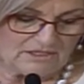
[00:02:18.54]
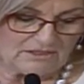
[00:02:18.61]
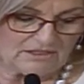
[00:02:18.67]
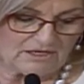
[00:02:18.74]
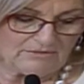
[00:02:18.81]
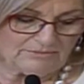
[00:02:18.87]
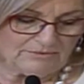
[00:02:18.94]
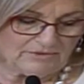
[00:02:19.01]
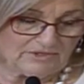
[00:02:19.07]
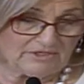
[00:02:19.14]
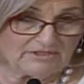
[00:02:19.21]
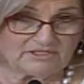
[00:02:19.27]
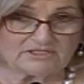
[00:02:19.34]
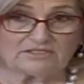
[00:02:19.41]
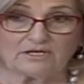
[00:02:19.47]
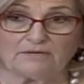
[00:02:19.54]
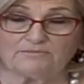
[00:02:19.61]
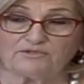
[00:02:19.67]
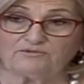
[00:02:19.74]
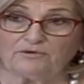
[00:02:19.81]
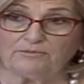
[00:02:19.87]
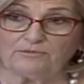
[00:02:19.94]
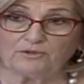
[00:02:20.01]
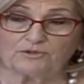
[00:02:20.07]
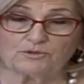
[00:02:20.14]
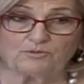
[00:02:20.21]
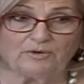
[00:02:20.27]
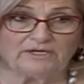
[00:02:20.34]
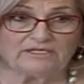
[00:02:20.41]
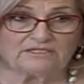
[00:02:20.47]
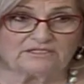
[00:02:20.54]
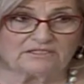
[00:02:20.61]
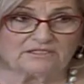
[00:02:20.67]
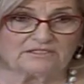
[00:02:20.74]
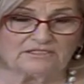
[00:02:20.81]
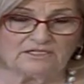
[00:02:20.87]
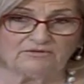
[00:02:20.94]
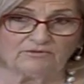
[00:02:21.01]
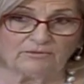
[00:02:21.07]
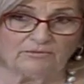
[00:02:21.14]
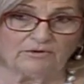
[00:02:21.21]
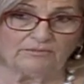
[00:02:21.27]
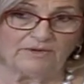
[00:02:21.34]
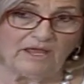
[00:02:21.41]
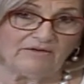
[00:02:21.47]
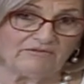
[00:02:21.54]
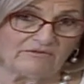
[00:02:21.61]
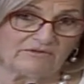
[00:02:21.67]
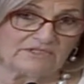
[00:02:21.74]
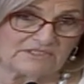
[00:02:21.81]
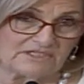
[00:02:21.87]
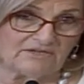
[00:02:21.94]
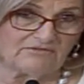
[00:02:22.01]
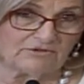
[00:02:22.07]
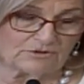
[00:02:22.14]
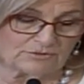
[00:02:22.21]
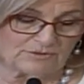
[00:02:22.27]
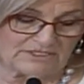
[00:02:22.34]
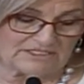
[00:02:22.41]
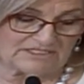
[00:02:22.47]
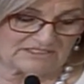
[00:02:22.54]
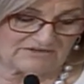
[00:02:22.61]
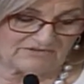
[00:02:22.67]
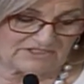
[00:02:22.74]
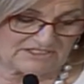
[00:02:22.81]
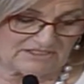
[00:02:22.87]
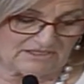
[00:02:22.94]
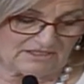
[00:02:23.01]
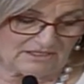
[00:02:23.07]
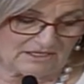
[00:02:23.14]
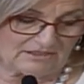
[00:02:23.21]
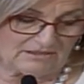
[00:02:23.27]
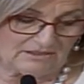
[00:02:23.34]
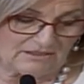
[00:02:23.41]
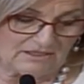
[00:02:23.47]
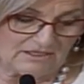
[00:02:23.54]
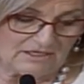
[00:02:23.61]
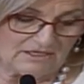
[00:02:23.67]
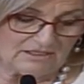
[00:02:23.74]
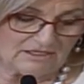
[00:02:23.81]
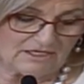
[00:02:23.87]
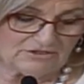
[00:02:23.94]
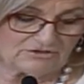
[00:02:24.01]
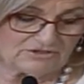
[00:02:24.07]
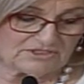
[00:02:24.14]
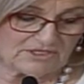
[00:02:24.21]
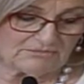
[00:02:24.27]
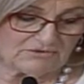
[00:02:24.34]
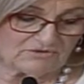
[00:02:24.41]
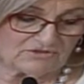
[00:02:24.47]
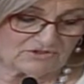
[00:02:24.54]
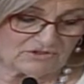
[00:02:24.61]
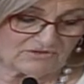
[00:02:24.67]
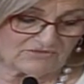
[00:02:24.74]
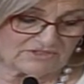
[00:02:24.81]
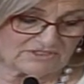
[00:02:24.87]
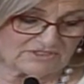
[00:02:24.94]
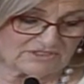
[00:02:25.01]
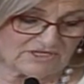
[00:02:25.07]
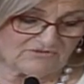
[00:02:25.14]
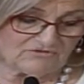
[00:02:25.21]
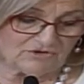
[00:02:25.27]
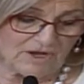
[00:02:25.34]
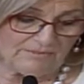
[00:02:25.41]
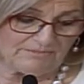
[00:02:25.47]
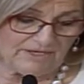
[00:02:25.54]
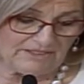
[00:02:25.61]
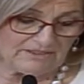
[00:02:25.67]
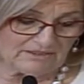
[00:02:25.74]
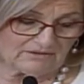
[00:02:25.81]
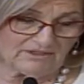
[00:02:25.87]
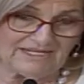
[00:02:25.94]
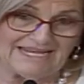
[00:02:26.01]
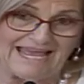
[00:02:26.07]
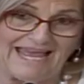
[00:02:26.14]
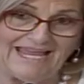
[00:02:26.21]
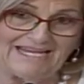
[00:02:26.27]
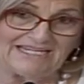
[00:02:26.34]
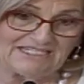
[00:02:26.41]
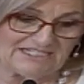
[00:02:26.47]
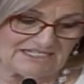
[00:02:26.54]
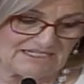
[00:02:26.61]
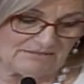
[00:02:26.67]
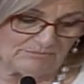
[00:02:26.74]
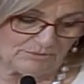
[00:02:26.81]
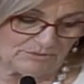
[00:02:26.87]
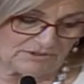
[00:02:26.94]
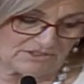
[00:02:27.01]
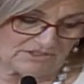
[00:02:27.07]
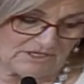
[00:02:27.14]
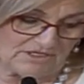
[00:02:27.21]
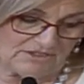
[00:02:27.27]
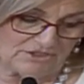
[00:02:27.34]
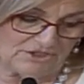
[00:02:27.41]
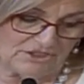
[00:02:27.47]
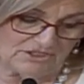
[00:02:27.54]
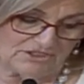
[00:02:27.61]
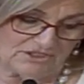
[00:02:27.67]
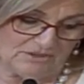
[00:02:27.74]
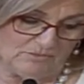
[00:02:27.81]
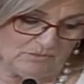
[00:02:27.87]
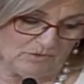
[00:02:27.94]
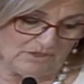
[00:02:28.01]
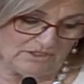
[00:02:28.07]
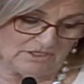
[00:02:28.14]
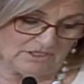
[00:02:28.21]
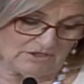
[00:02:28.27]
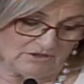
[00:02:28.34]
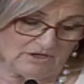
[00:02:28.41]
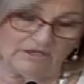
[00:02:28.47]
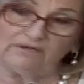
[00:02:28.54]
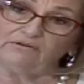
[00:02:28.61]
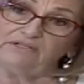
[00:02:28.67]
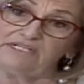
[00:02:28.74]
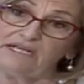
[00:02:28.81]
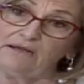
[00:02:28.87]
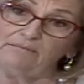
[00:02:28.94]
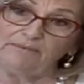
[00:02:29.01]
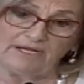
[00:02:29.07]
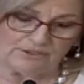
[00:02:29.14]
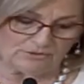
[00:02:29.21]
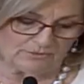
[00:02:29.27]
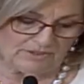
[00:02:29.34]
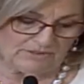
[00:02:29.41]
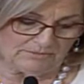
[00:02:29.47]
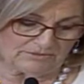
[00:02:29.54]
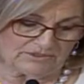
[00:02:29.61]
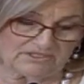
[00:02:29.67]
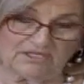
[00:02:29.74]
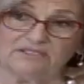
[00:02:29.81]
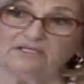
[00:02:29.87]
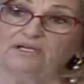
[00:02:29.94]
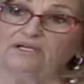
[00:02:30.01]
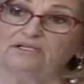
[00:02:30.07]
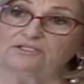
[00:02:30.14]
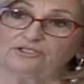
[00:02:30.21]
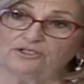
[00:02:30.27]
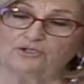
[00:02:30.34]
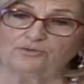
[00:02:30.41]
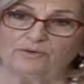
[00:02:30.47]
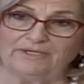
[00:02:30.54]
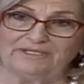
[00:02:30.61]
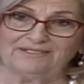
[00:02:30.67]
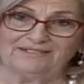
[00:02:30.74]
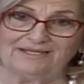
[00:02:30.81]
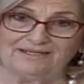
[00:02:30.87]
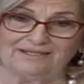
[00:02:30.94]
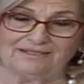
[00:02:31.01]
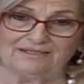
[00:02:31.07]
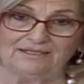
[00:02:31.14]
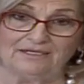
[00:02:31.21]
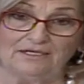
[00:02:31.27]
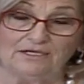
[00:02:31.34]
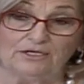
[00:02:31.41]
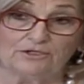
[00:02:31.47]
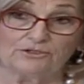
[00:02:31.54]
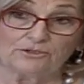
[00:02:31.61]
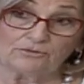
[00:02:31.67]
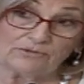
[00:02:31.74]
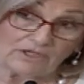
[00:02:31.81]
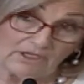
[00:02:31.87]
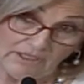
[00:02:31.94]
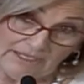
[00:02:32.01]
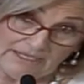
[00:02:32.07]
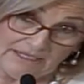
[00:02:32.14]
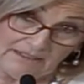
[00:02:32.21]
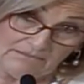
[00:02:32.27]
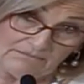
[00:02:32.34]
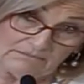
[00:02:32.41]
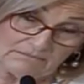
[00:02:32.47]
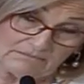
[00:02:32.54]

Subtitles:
And this comes from their 2016 report. We haven't received their 2017 yet. Contraceptive services have dropped by nearly 18% just in 1 year and are down by 20% since 2010. So the claim